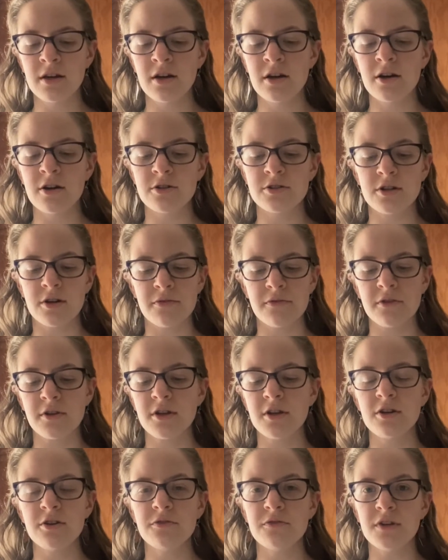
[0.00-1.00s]
are shuffling
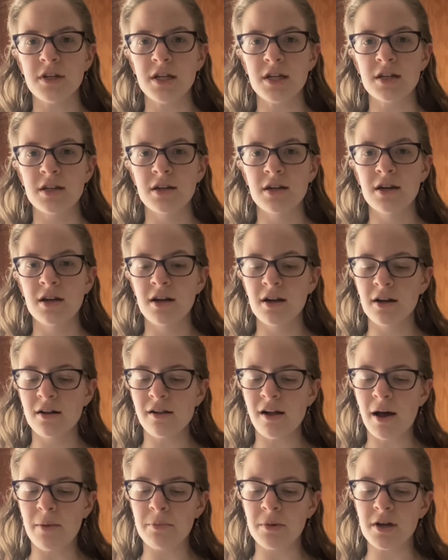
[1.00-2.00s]
your feet,
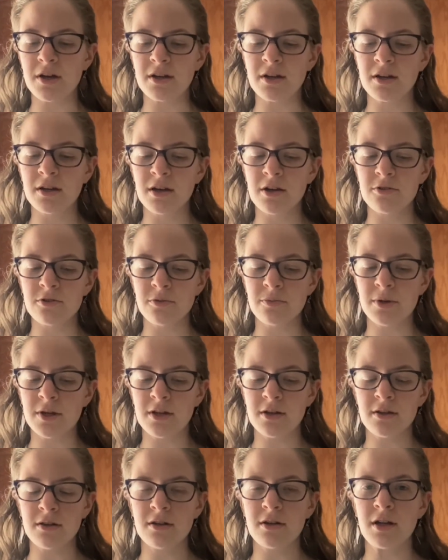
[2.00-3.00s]
clapping, and
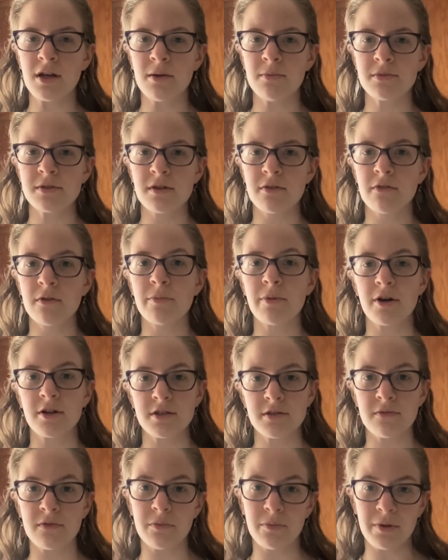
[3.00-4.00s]
repeating the names of the parts
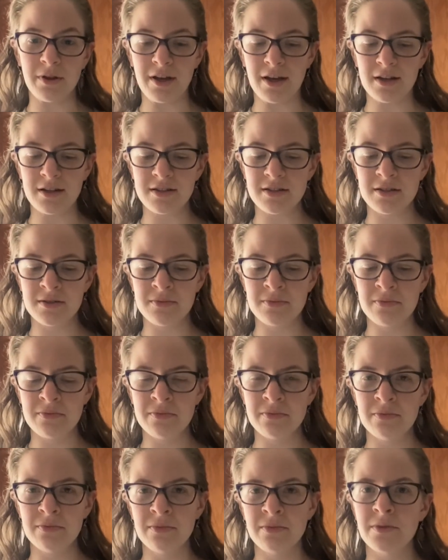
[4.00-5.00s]
of a plant.
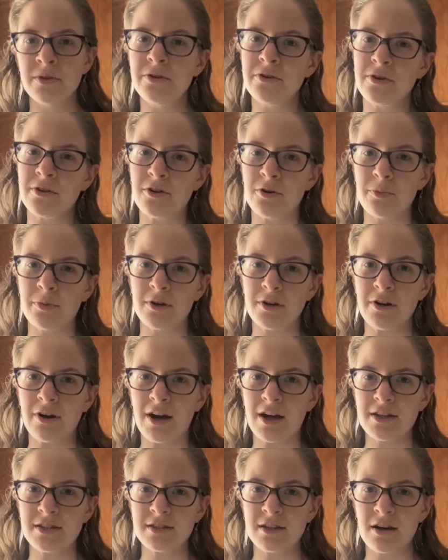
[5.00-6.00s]
You can open your
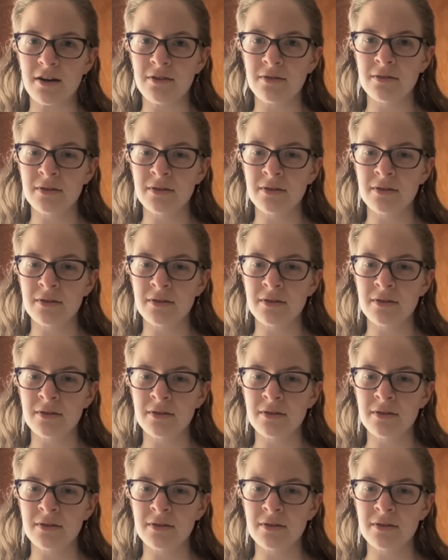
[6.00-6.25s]
eyes now.